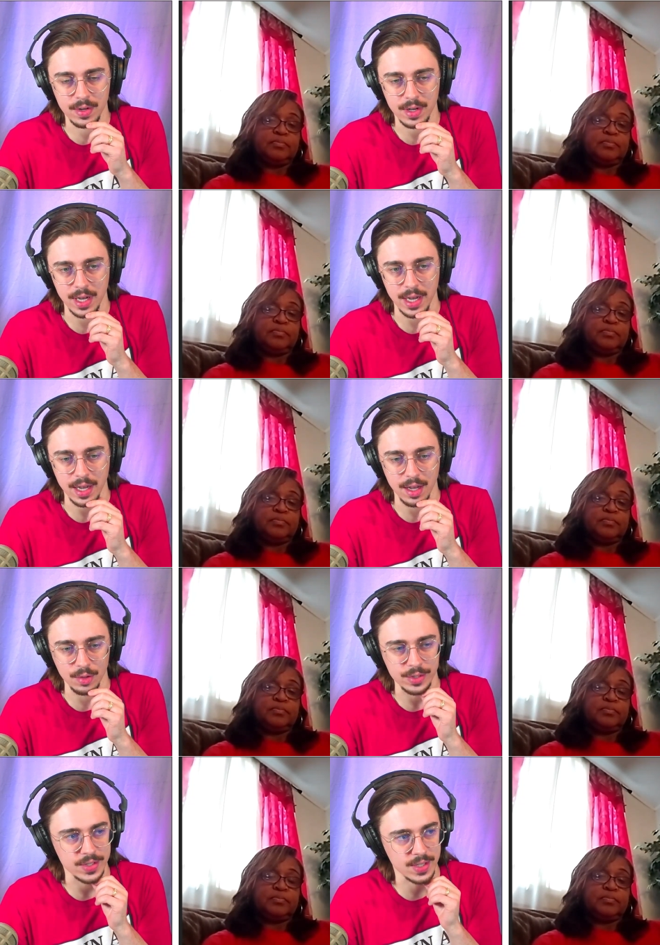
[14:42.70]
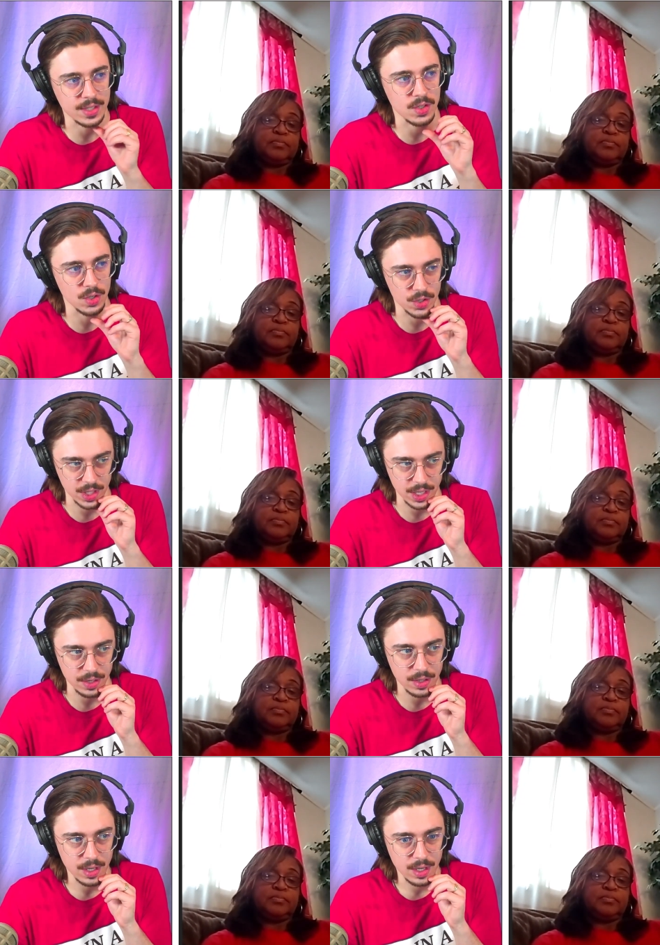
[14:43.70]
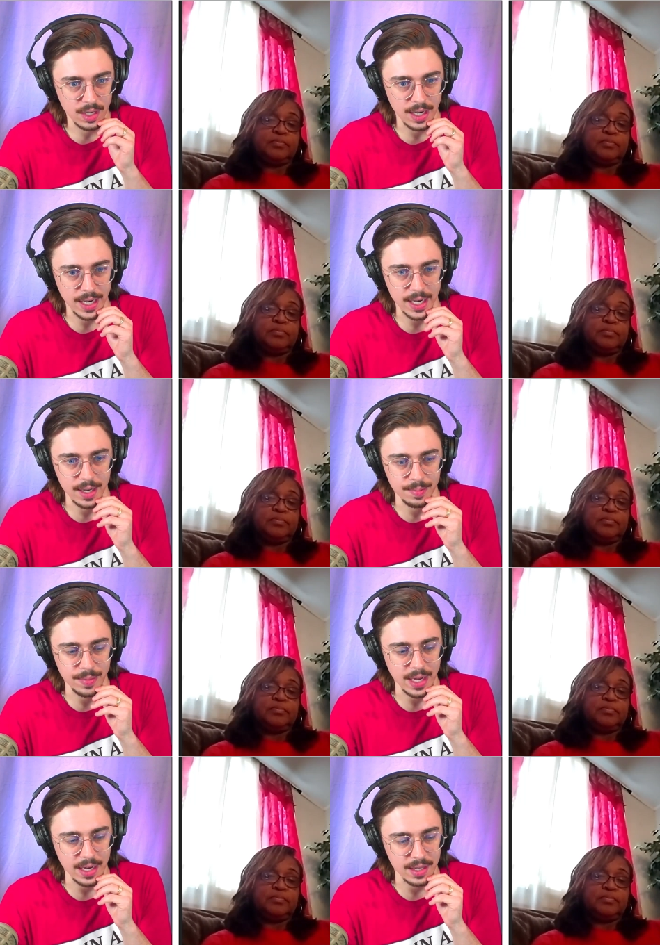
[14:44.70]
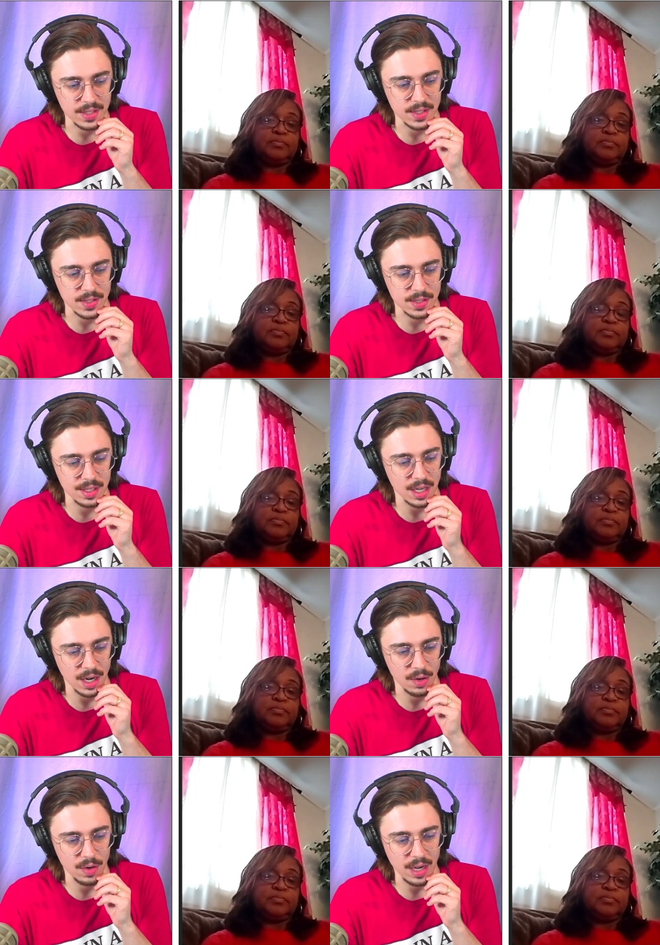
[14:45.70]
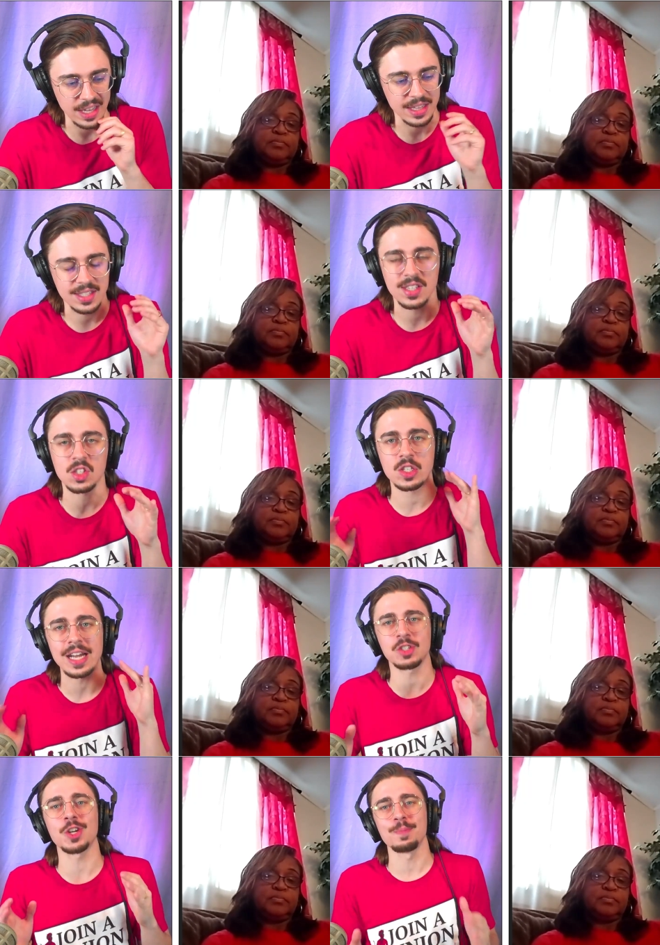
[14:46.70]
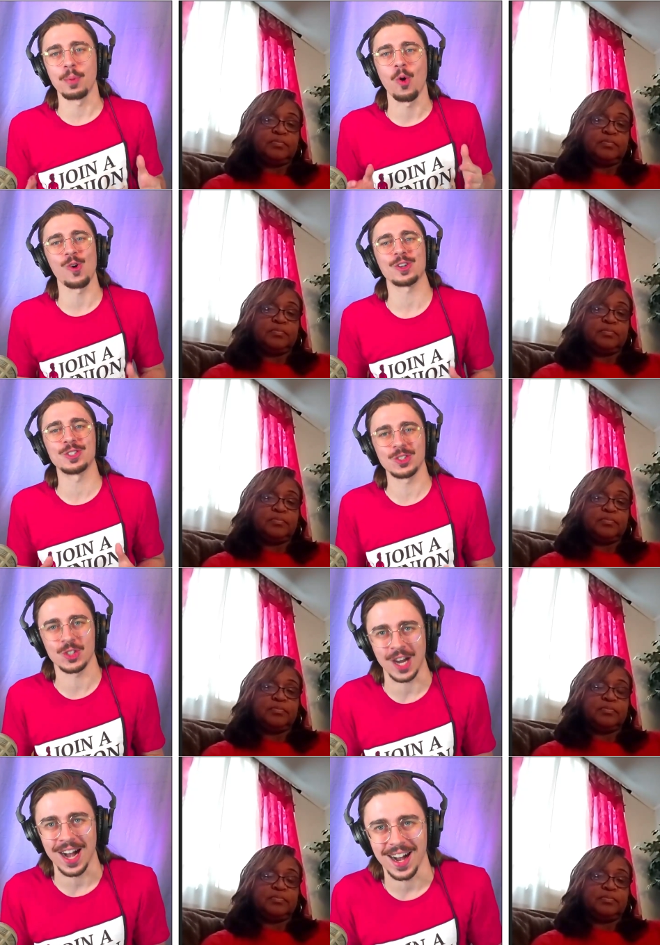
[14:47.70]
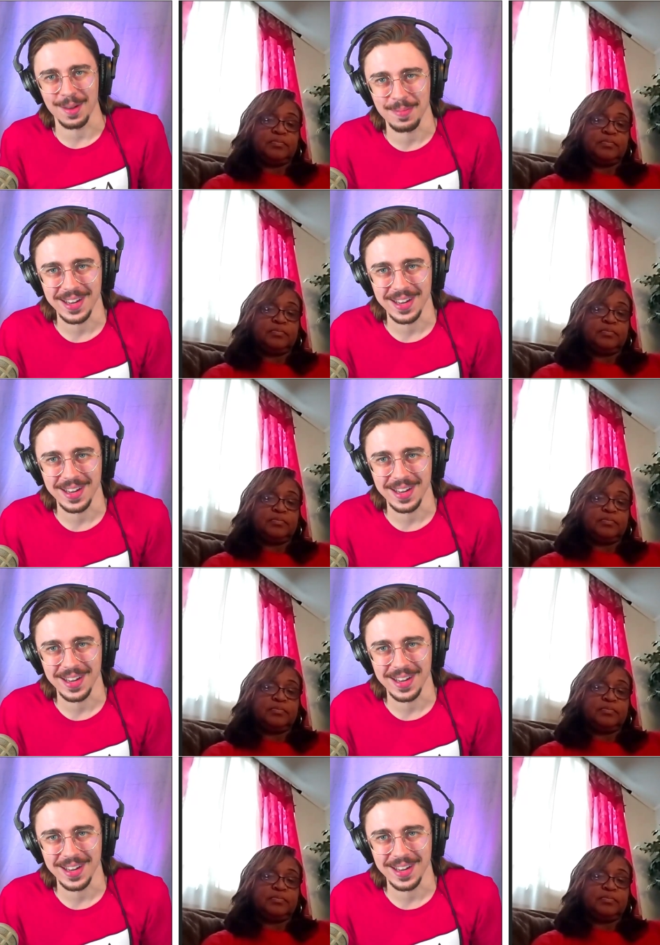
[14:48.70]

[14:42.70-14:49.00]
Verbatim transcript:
Speaker 1: uh, only six years ago. Um, and this is, you know, this is such an important job,